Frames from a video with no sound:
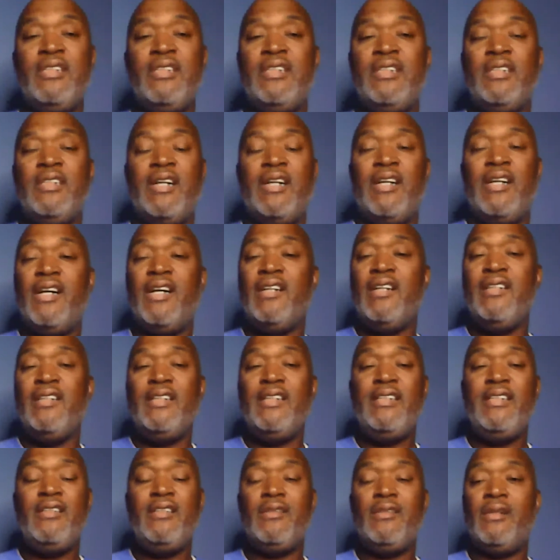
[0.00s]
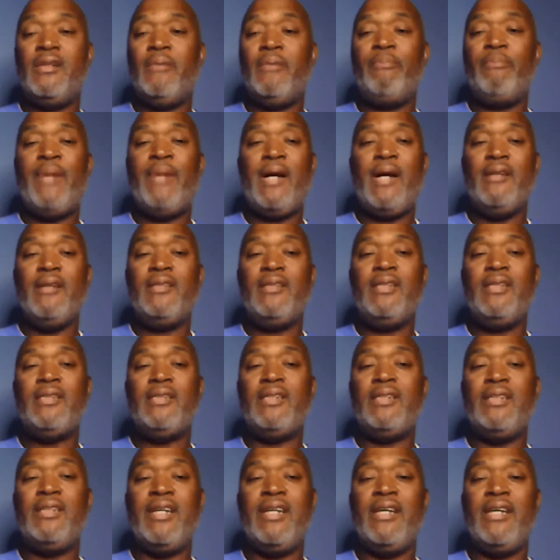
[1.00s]
a lot of these
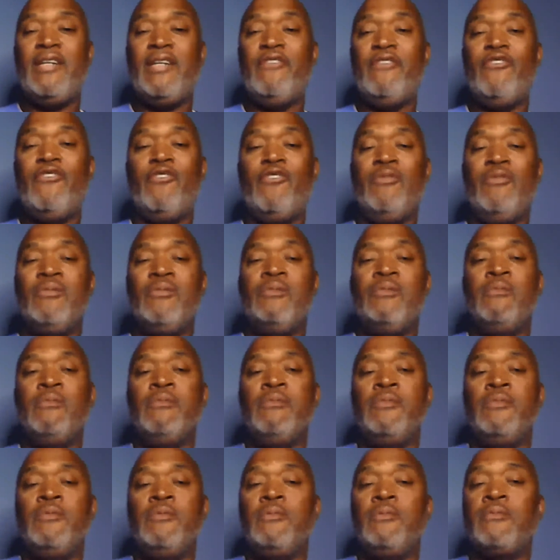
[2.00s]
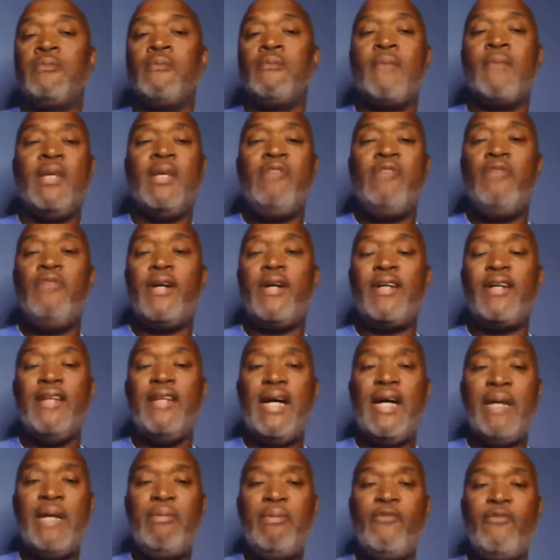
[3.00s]
politician names you
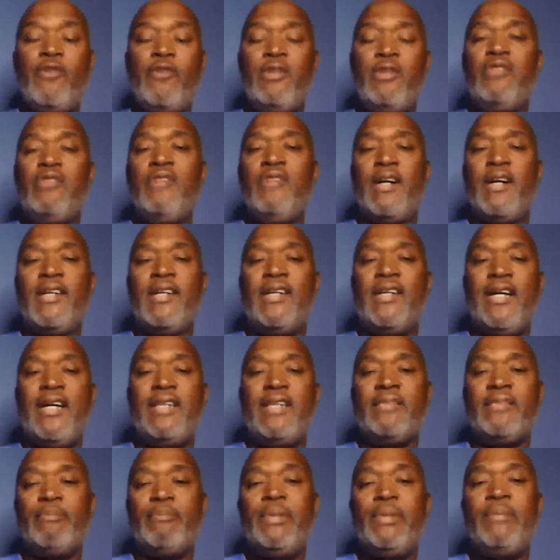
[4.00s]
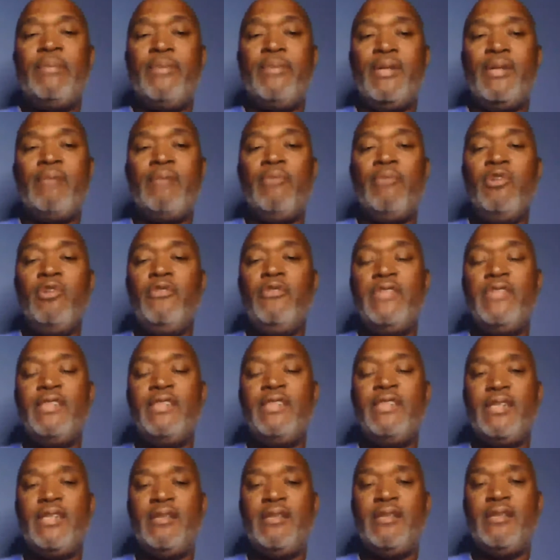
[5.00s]
recognize before you recognize some people in the movies
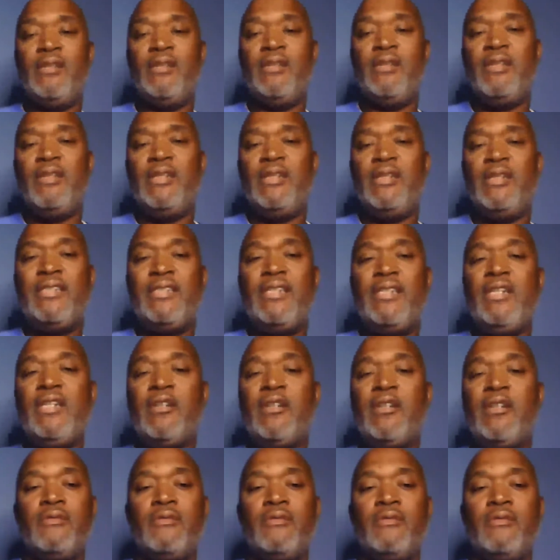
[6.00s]
and singers.